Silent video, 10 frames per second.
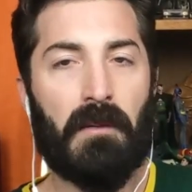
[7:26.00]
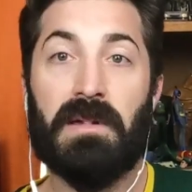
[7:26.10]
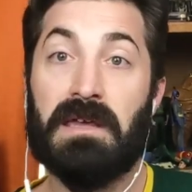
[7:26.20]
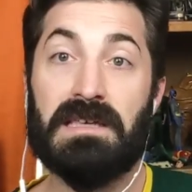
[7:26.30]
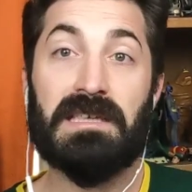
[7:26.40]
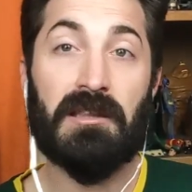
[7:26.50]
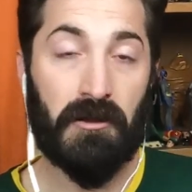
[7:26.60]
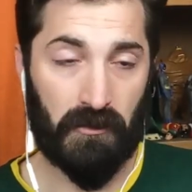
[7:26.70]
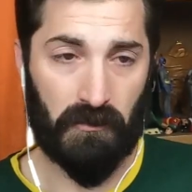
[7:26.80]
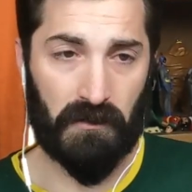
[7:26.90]
because he
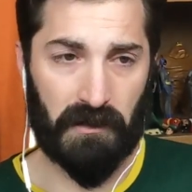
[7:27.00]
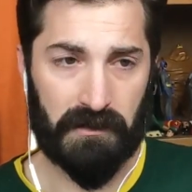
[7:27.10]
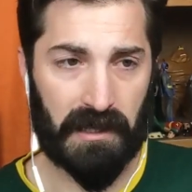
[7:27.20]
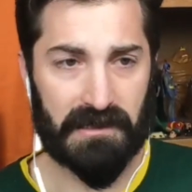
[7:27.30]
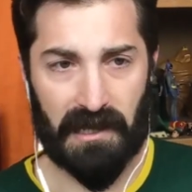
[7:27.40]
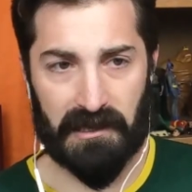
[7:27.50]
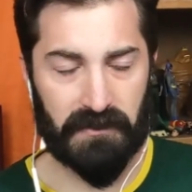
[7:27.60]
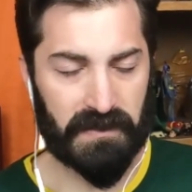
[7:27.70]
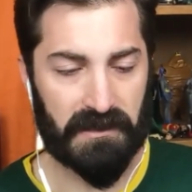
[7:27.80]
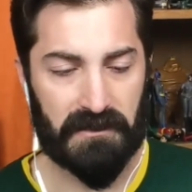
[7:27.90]
knew that his
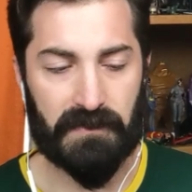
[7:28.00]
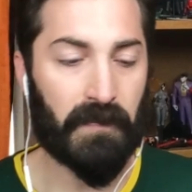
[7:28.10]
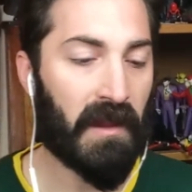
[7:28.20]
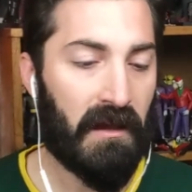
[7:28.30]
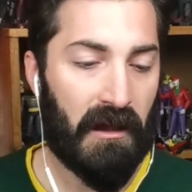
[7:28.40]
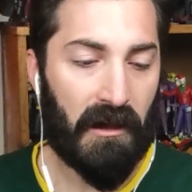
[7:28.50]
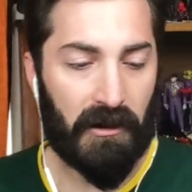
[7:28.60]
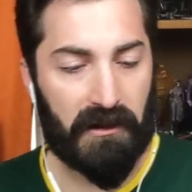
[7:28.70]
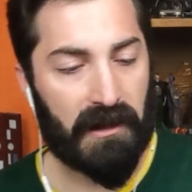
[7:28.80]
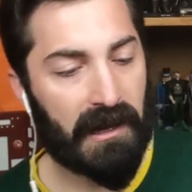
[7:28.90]
acting was good.
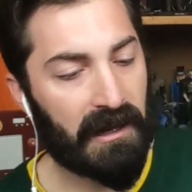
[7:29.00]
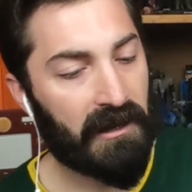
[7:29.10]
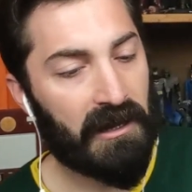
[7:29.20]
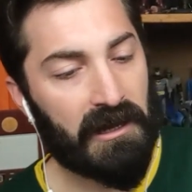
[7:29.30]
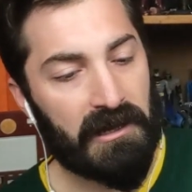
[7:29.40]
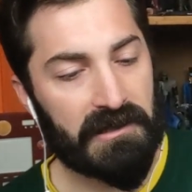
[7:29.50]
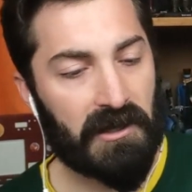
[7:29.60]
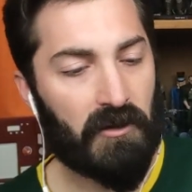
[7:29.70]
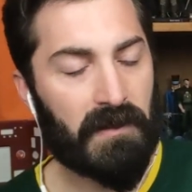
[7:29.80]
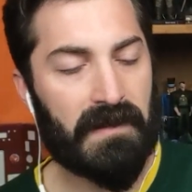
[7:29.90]
Okay,
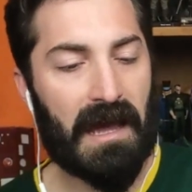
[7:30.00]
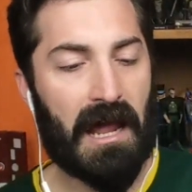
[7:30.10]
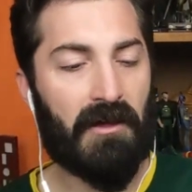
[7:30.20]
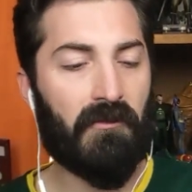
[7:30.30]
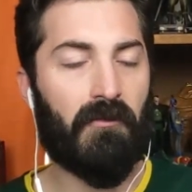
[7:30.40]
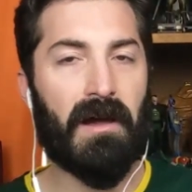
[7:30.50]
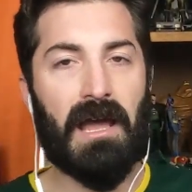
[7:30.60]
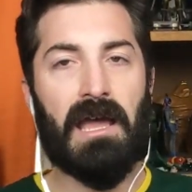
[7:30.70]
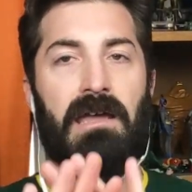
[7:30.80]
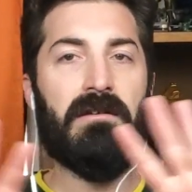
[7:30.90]
so with that out of the
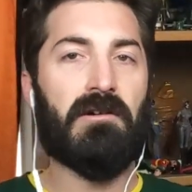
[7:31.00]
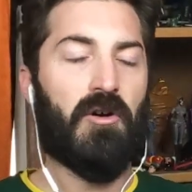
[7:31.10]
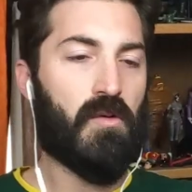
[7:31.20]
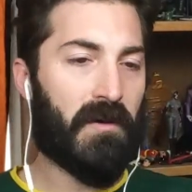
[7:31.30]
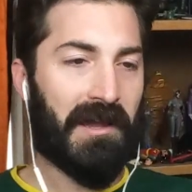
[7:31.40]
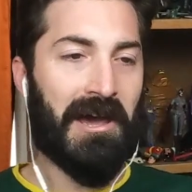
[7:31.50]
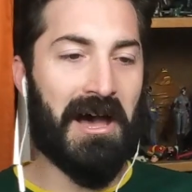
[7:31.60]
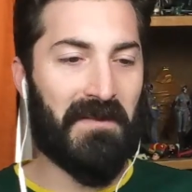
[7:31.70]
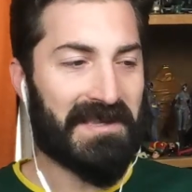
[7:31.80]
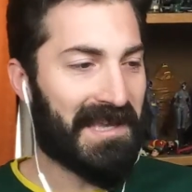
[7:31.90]
way, opening
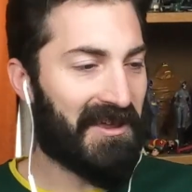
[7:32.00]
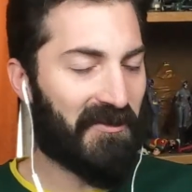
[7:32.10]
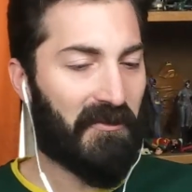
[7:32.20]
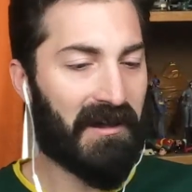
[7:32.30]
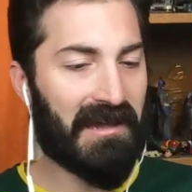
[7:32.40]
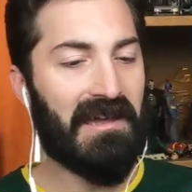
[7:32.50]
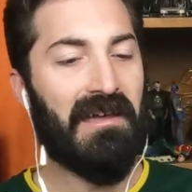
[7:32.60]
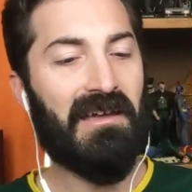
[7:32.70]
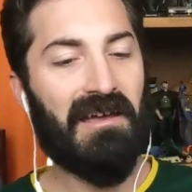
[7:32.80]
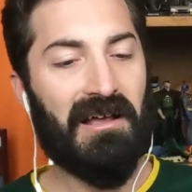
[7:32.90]
comments out of the way,
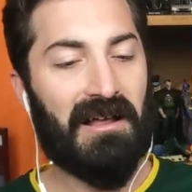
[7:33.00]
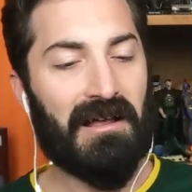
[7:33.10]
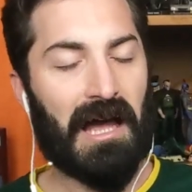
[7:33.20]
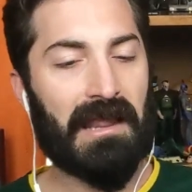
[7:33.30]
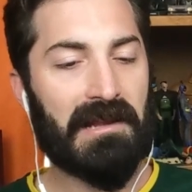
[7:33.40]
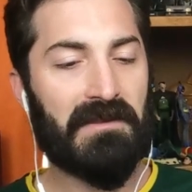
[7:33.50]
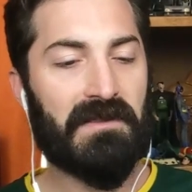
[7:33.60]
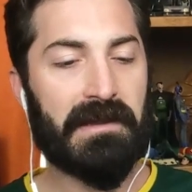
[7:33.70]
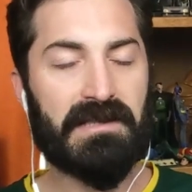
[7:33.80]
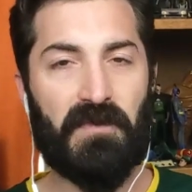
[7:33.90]
I'd like to
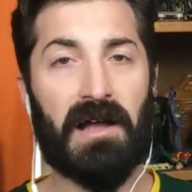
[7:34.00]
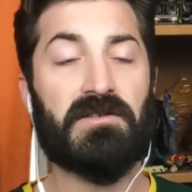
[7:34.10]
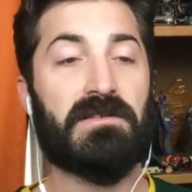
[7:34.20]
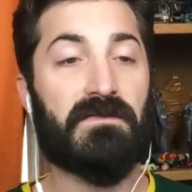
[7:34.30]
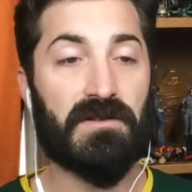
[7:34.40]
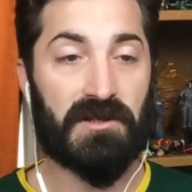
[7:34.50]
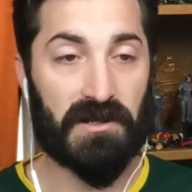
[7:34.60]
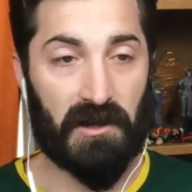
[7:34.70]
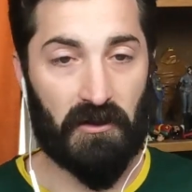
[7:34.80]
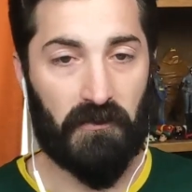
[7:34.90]
thank sponsors of this
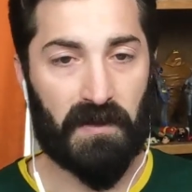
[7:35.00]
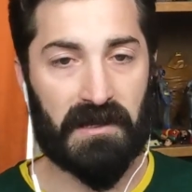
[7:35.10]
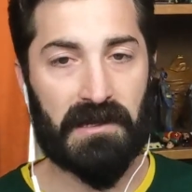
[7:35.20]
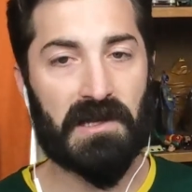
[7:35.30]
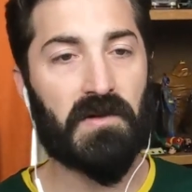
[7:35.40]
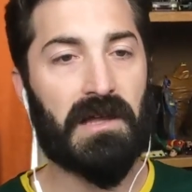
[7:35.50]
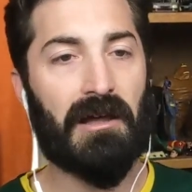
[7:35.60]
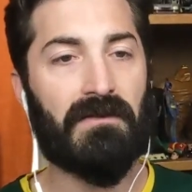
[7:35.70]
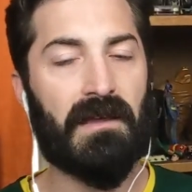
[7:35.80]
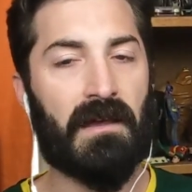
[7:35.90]
show, because
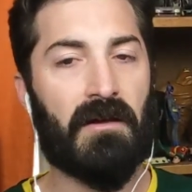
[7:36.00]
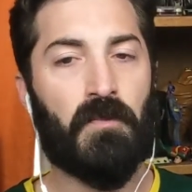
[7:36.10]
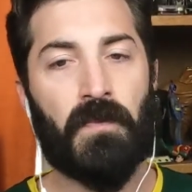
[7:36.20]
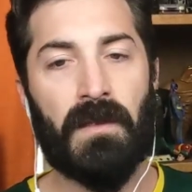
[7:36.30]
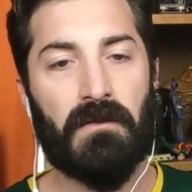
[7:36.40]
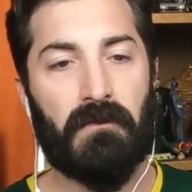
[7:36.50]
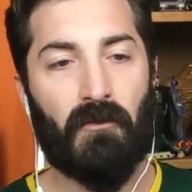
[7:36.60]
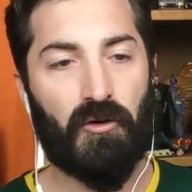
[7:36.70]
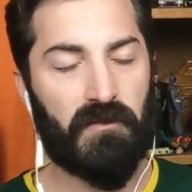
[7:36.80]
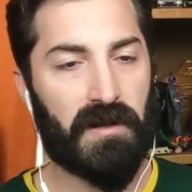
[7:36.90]
without them,
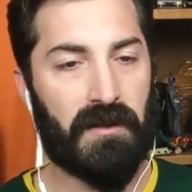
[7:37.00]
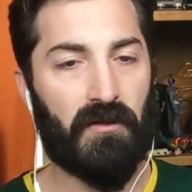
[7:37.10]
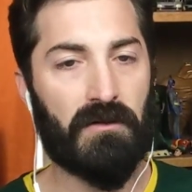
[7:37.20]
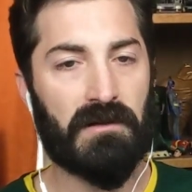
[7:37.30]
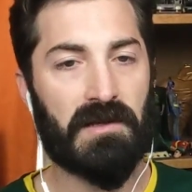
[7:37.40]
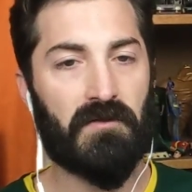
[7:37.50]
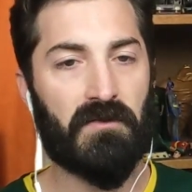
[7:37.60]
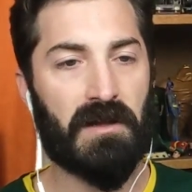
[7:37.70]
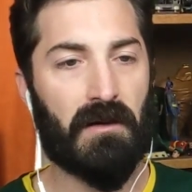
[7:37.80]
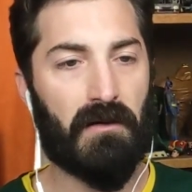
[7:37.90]
wouldn't be doing this,
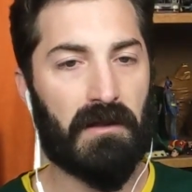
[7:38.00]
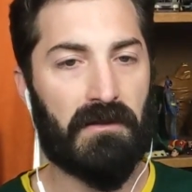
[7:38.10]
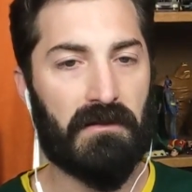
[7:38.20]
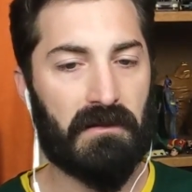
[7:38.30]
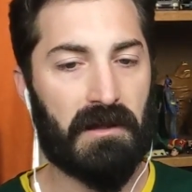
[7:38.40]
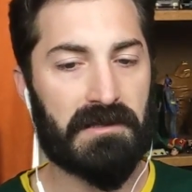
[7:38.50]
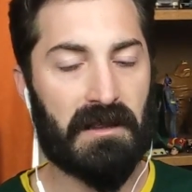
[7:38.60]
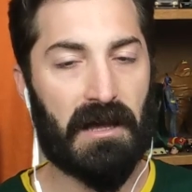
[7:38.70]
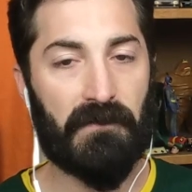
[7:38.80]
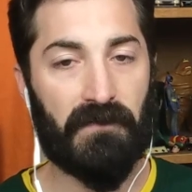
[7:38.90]
wouldn't be able to. It's a
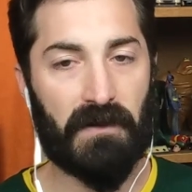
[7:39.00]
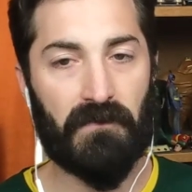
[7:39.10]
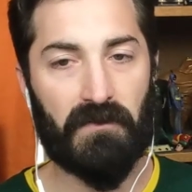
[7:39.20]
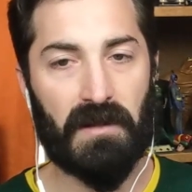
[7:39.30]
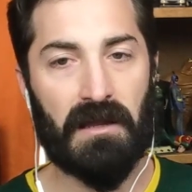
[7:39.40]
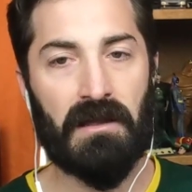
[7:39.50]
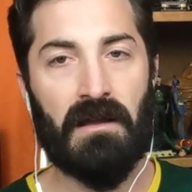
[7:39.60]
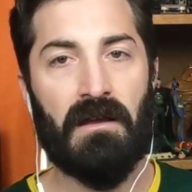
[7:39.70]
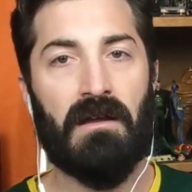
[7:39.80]
lot of fun for me,